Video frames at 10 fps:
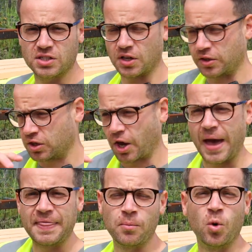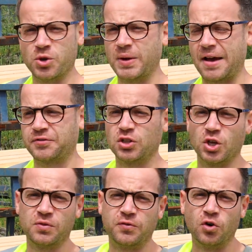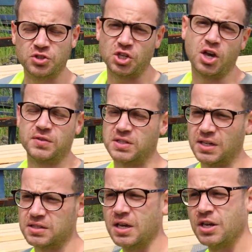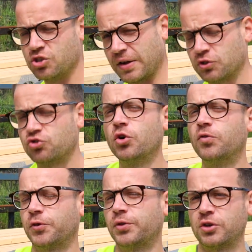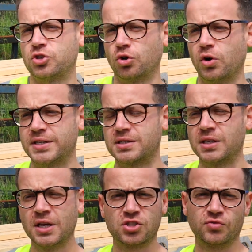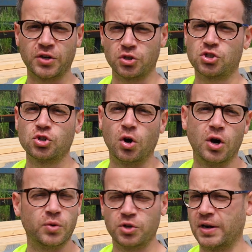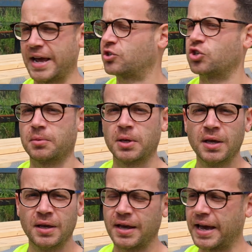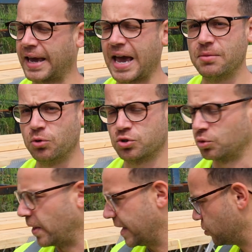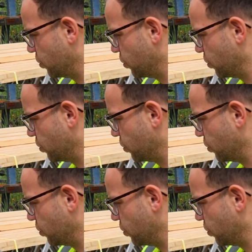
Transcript: And then what you would have to do for services, you have to drill through those joists to run your soil, your electric cables and all that sort of